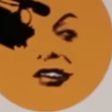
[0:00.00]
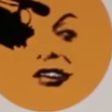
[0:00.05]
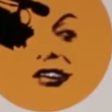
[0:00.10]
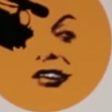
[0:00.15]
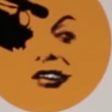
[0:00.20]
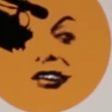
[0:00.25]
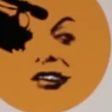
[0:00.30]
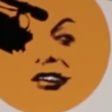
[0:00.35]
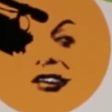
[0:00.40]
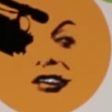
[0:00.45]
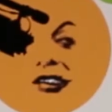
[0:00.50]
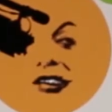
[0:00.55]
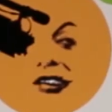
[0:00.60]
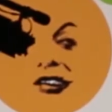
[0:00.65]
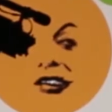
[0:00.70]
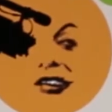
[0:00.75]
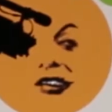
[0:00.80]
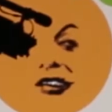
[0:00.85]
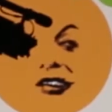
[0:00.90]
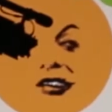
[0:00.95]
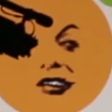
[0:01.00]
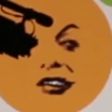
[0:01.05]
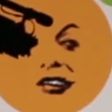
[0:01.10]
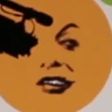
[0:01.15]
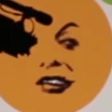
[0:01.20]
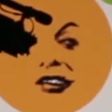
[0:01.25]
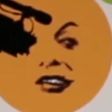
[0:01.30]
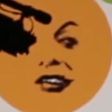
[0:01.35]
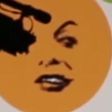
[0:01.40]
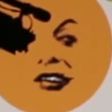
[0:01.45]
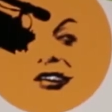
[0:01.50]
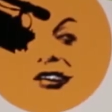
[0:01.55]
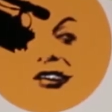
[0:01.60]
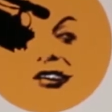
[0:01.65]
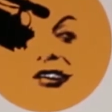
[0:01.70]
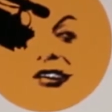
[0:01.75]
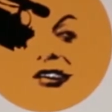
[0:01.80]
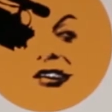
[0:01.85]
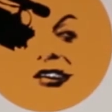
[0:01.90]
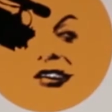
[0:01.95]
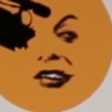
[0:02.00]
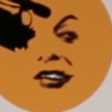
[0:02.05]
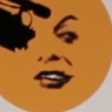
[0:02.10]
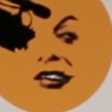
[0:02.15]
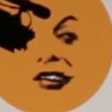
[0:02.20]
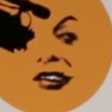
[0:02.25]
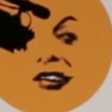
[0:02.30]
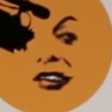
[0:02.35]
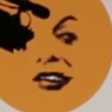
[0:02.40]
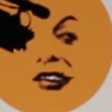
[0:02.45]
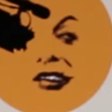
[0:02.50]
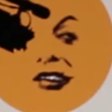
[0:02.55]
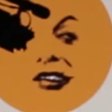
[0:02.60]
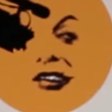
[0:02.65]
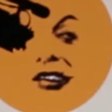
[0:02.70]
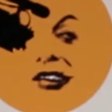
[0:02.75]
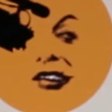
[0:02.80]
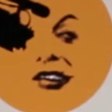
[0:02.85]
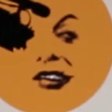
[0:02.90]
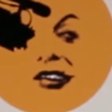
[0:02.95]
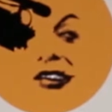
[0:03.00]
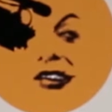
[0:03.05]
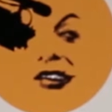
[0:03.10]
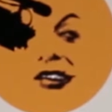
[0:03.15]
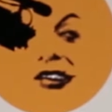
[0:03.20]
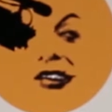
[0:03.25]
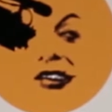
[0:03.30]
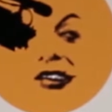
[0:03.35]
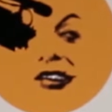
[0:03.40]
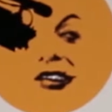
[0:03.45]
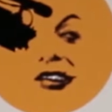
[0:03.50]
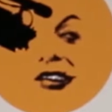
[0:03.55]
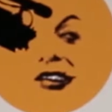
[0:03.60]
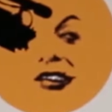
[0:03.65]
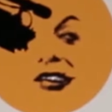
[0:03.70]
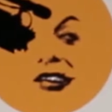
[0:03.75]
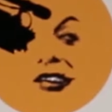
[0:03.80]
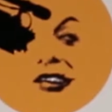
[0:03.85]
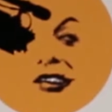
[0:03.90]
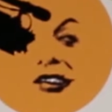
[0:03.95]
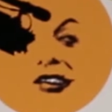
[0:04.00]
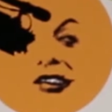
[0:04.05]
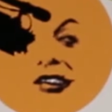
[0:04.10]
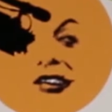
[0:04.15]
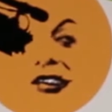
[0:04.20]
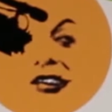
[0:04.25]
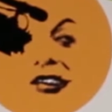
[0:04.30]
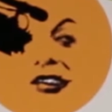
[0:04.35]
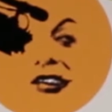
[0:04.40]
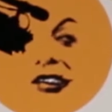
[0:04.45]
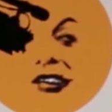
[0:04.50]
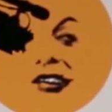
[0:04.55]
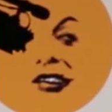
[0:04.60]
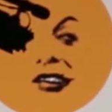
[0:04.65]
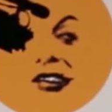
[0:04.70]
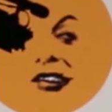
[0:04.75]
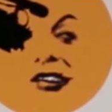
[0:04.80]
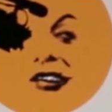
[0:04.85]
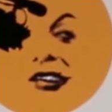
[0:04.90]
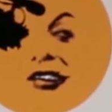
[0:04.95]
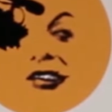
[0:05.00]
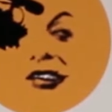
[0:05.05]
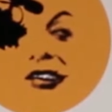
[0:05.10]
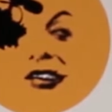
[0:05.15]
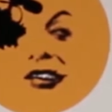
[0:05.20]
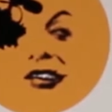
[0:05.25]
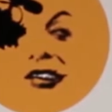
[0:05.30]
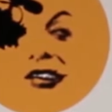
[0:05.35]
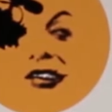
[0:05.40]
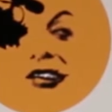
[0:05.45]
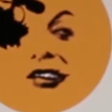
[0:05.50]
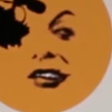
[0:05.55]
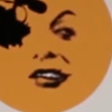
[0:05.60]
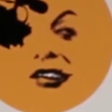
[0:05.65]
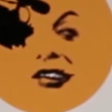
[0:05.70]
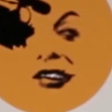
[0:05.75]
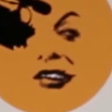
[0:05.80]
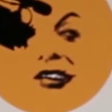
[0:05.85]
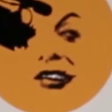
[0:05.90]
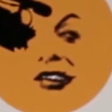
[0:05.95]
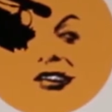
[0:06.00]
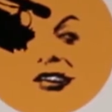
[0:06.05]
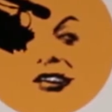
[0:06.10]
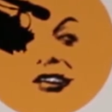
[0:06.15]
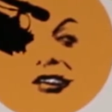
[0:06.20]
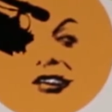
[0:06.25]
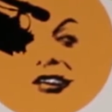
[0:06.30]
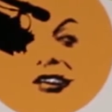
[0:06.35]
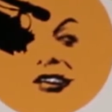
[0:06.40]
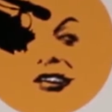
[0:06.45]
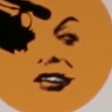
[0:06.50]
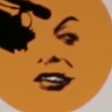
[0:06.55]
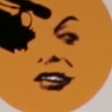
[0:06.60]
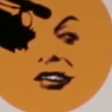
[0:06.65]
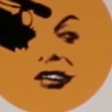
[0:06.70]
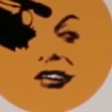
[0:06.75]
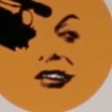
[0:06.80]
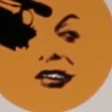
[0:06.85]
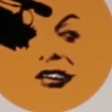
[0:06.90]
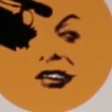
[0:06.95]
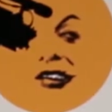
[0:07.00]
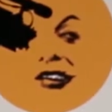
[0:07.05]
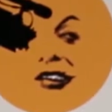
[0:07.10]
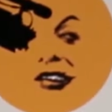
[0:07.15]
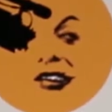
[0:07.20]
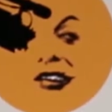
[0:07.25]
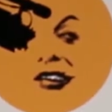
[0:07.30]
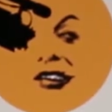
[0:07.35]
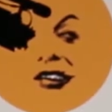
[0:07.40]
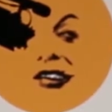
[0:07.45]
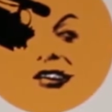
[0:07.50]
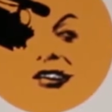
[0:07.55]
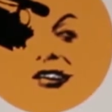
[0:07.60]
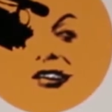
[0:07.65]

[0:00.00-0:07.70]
The person shown says nothing.